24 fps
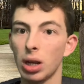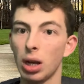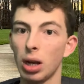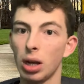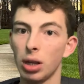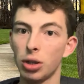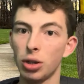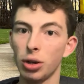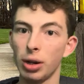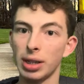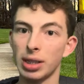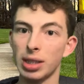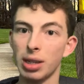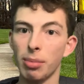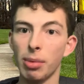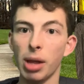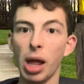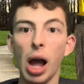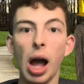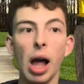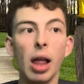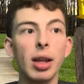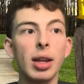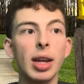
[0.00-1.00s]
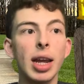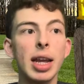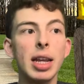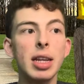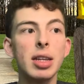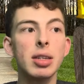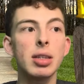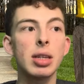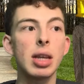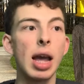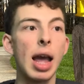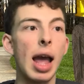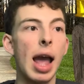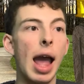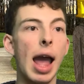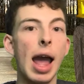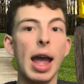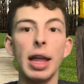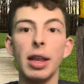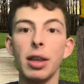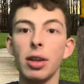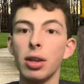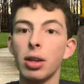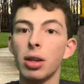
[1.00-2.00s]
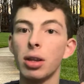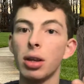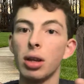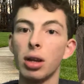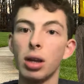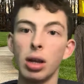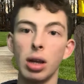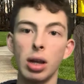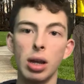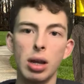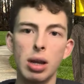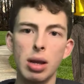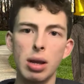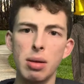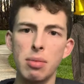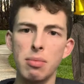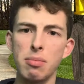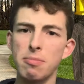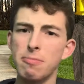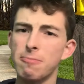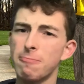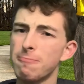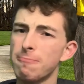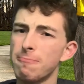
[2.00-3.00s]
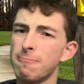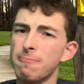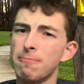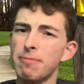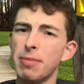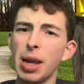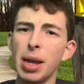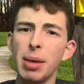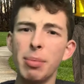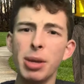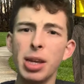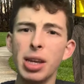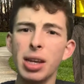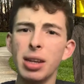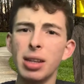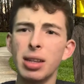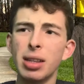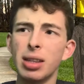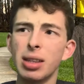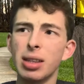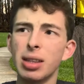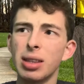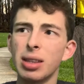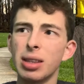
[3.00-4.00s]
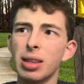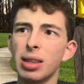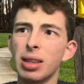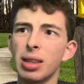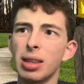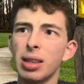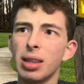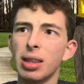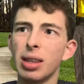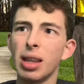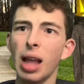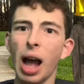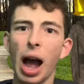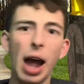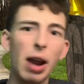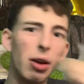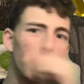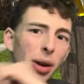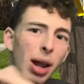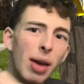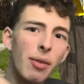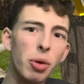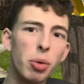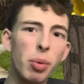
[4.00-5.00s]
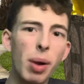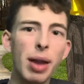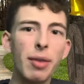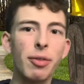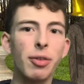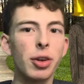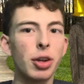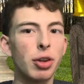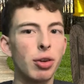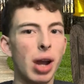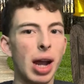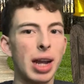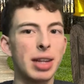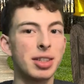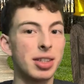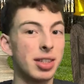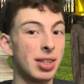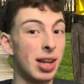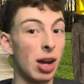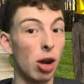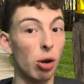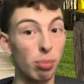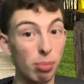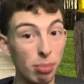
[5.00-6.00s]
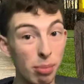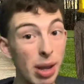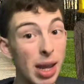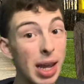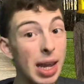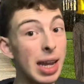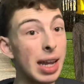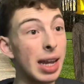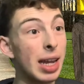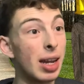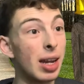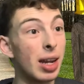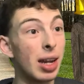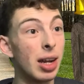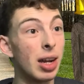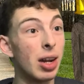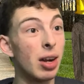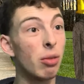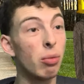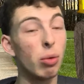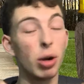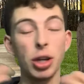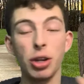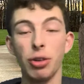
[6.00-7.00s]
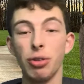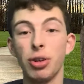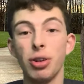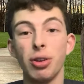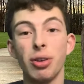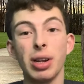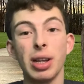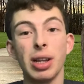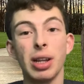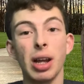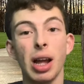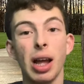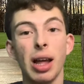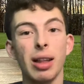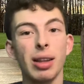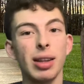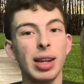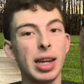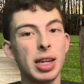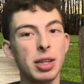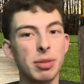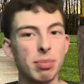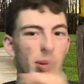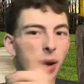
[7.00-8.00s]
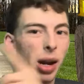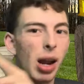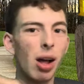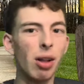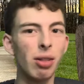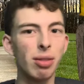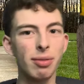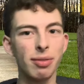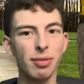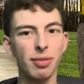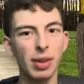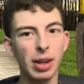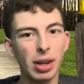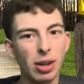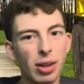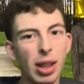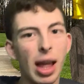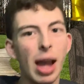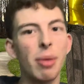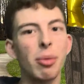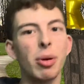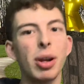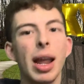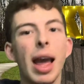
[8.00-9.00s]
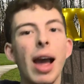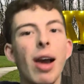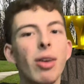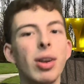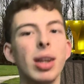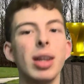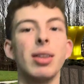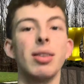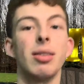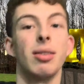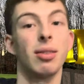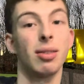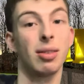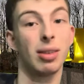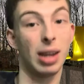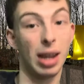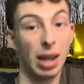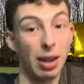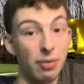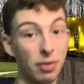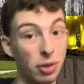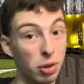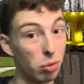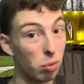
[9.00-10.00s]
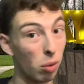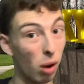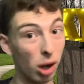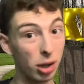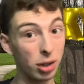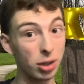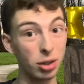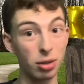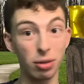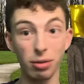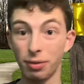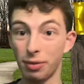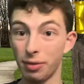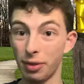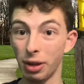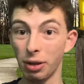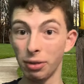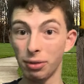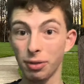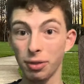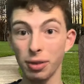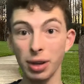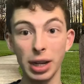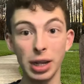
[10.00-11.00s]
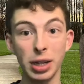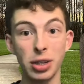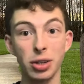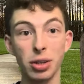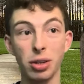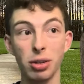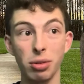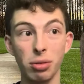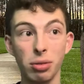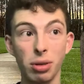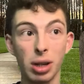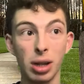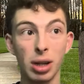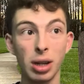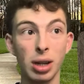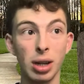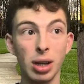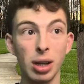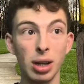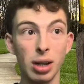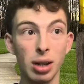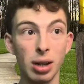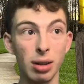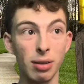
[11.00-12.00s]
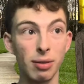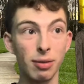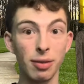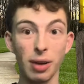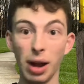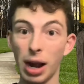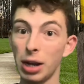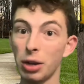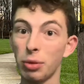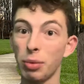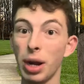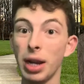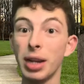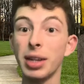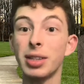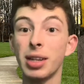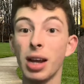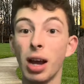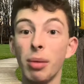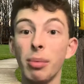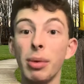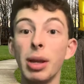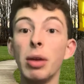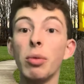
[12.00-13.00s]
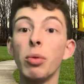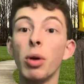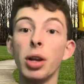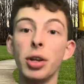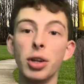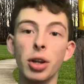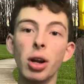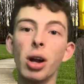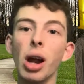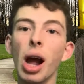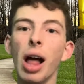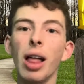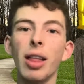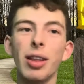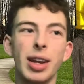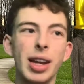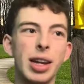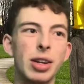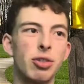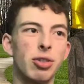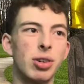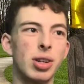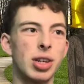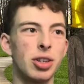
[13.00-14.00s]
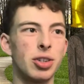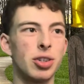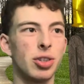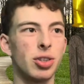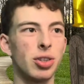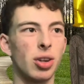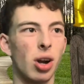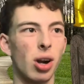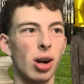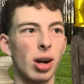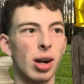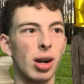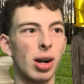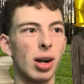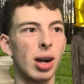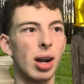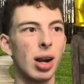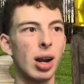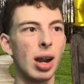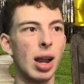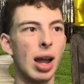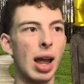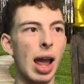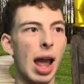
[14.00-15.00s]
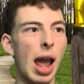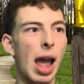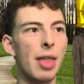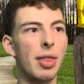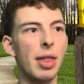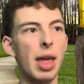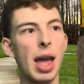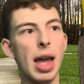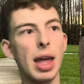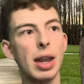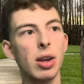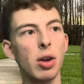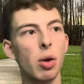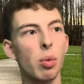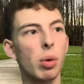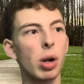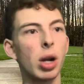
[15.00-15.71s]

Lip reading: during some holidays, and maybe I don't have a way for you guys to tell me what you do in the holidays, but I'll figure that one out, and if you want to, feel free to find a way to tell me what your holiday traditions are. And then we're